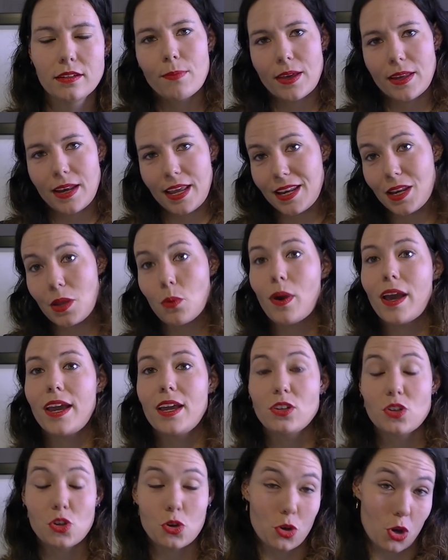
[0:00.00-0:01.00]
But
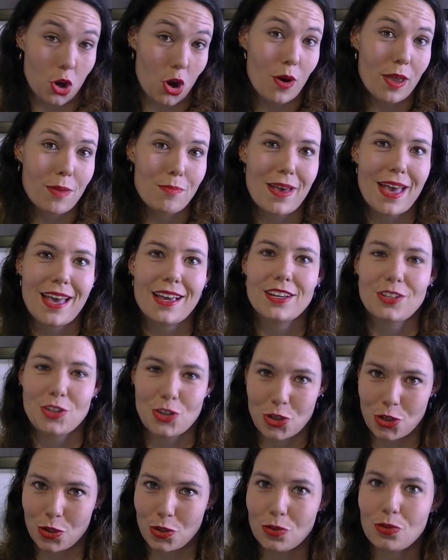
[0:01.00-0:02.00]
anyway, going back
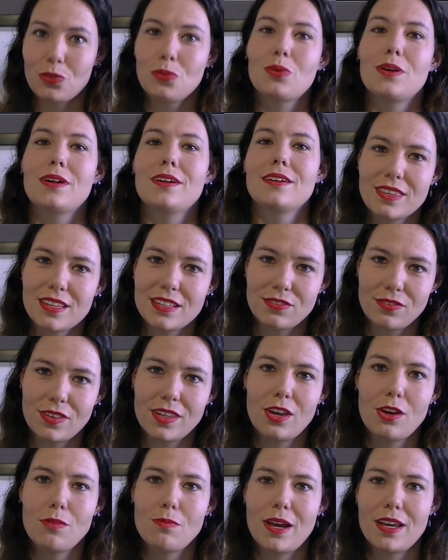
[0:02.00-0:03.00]
to this
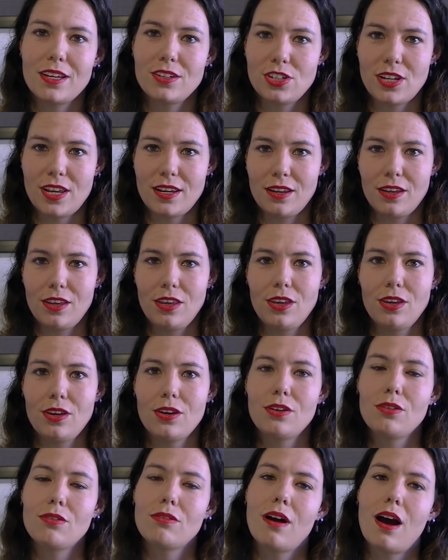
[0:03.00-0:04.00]
video by Shannon
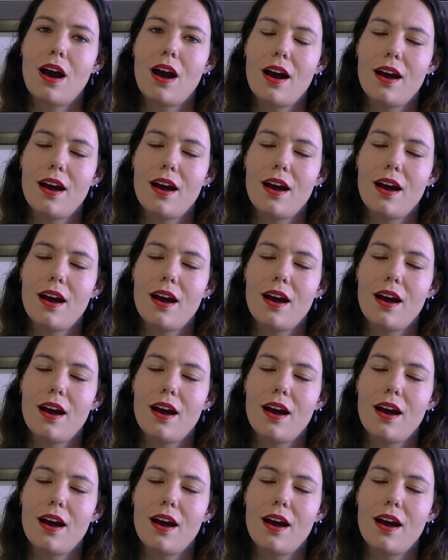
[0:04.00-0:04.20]
Q,